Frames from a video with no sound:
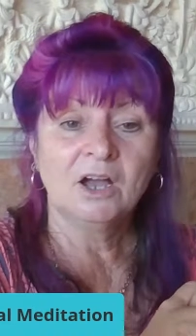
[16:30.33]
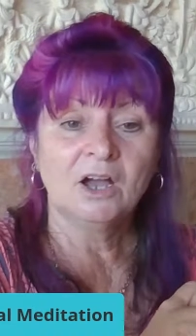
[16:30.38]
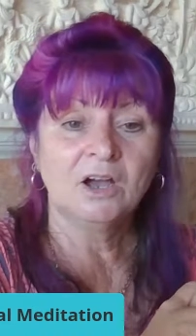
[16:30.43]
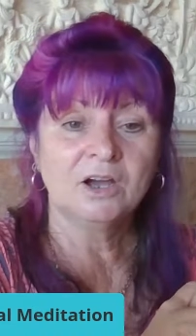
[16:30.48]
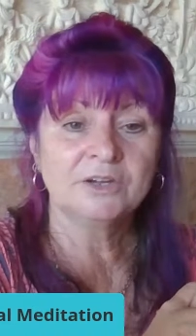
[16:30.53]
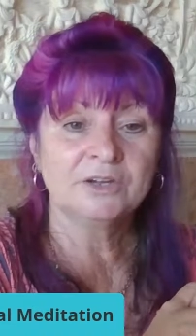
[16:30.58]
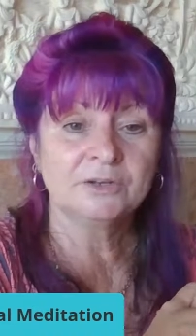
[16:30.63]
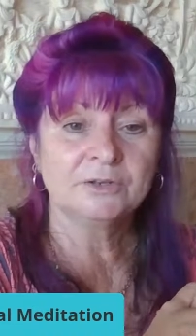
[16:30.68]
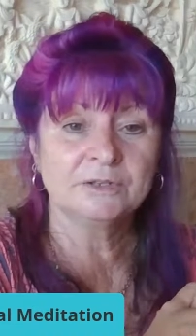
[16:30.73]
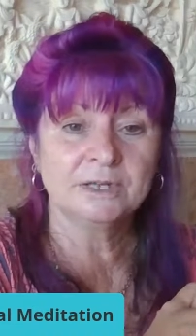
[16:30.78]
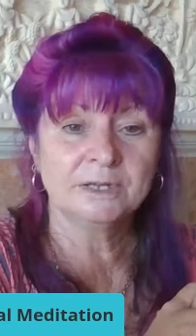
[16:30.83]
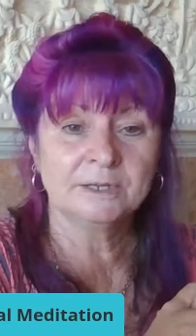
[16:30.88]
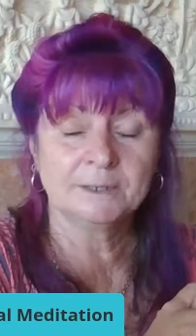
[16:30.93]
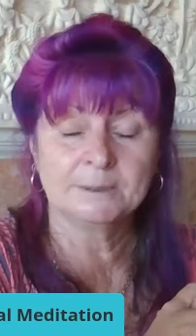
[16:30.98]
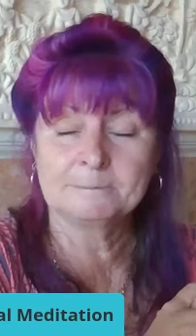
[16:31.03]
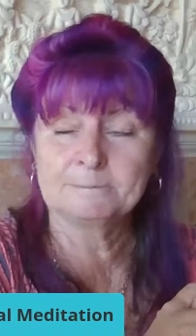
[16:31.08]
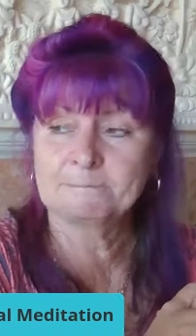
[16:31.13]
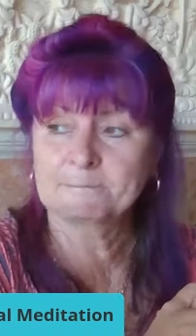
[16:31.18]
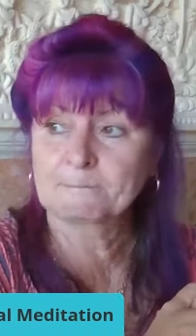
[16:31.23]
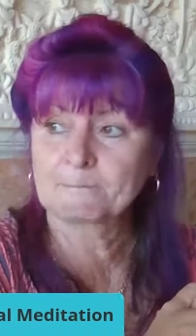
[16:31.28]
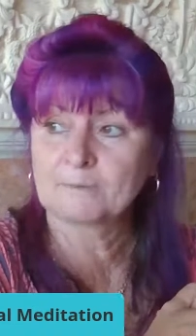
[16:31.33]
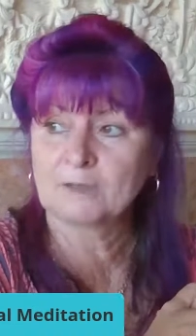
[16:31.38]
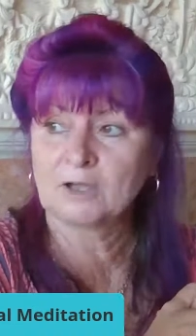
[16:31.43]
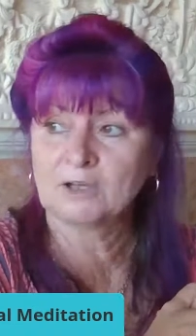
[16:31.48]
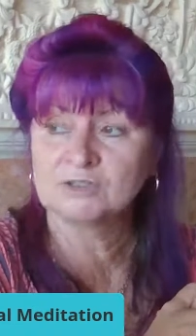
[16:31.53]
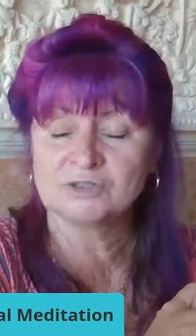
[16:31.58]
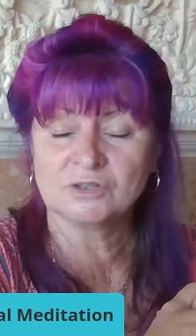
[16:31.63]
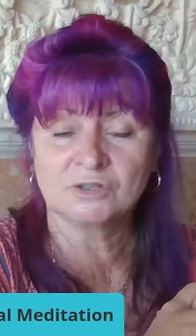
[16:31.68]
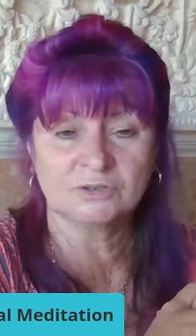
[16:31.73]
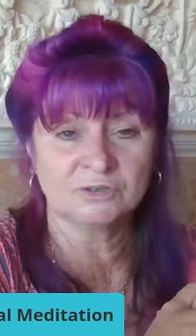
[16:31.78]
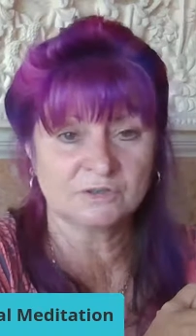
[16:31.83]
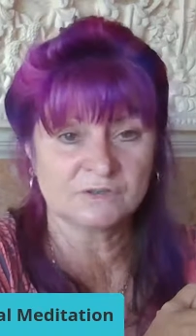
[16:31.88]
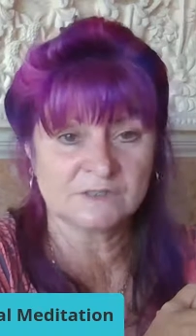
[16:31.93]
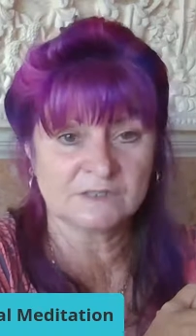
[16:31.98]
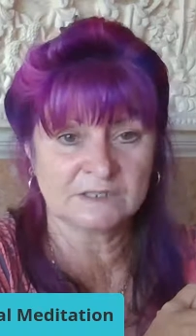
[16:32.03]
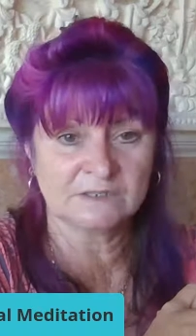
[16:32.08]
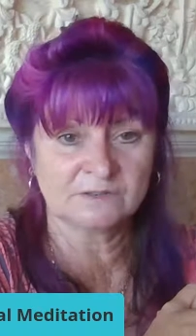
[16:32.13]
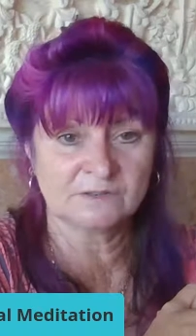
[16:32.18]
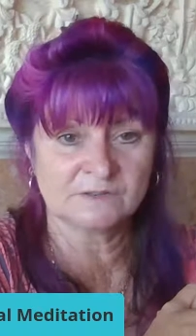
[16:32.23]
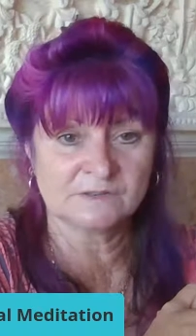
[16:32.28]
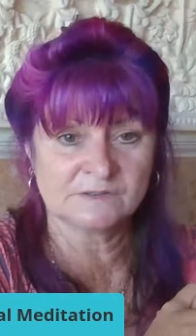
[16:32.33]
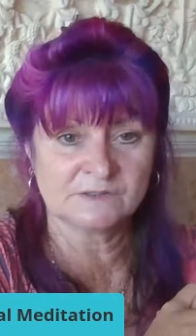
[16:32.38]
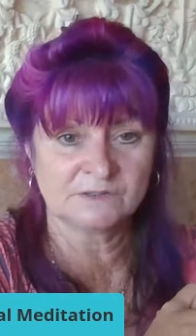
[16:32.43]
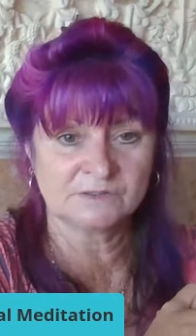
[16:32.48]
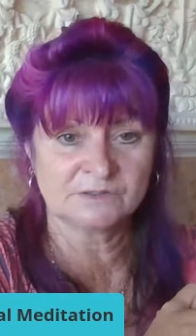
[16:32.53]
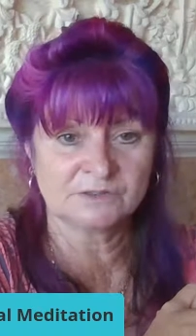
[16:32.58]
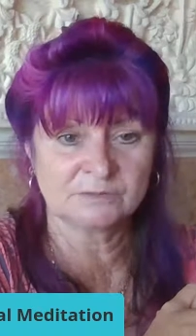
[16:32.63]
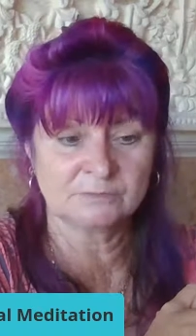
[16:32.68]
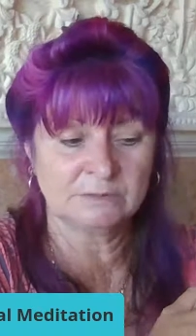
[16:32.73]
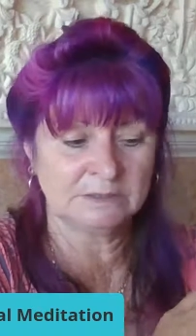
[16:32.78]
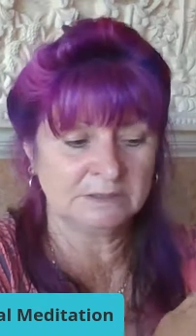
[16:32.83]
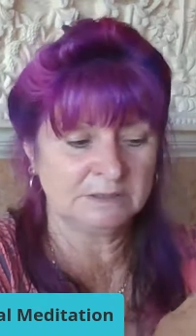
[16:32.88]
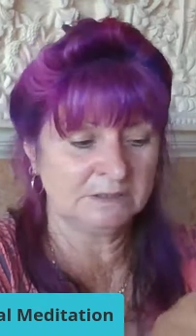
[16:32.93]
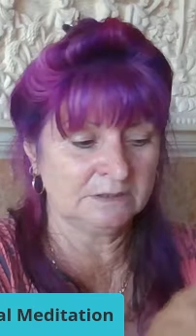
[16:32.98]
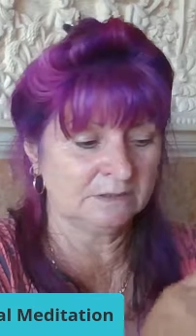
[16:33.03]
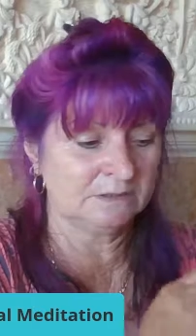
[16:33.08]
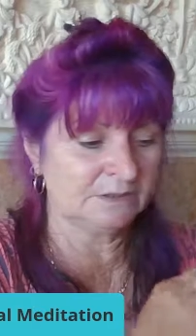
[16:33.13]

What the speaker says: I try not to get on social media.